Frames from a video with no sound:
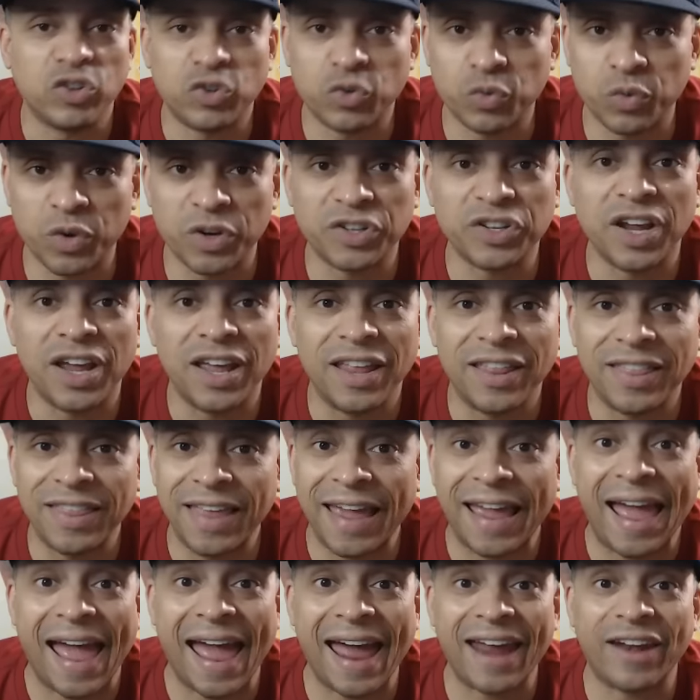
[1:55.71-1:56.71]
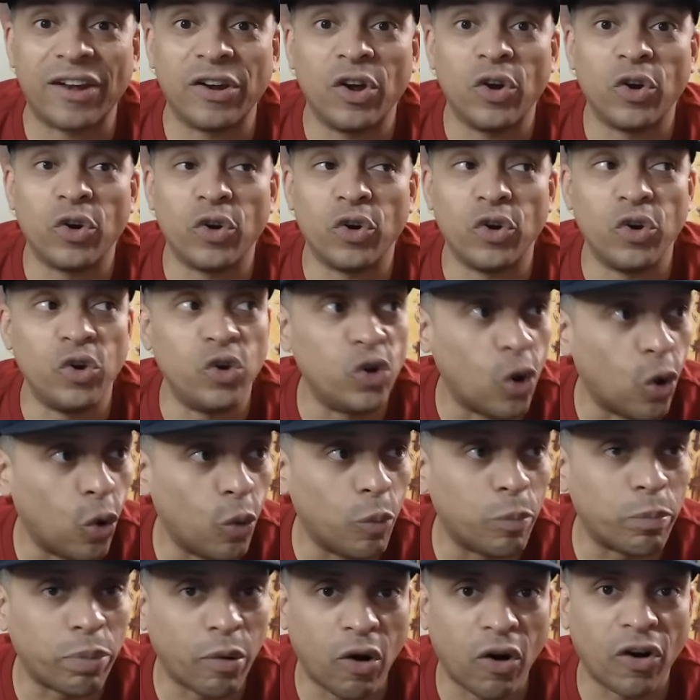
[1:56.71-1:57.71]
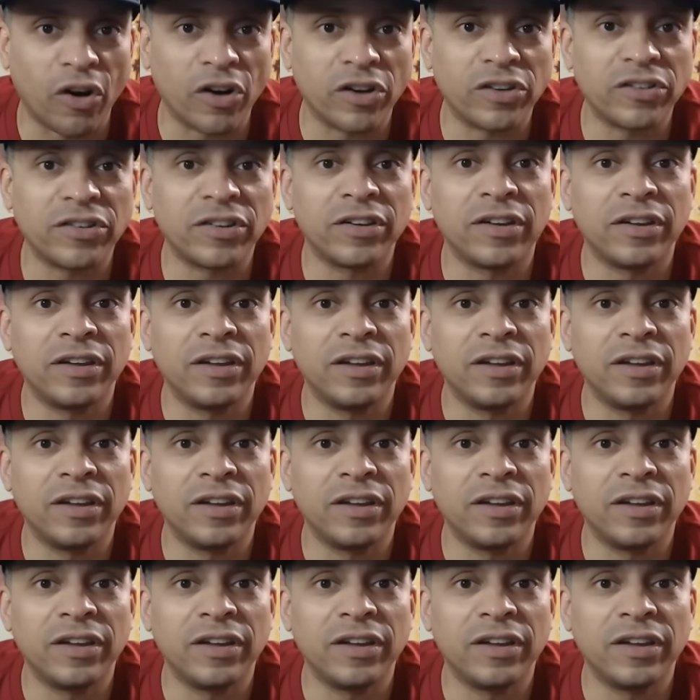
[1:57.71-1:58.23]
to which they had no part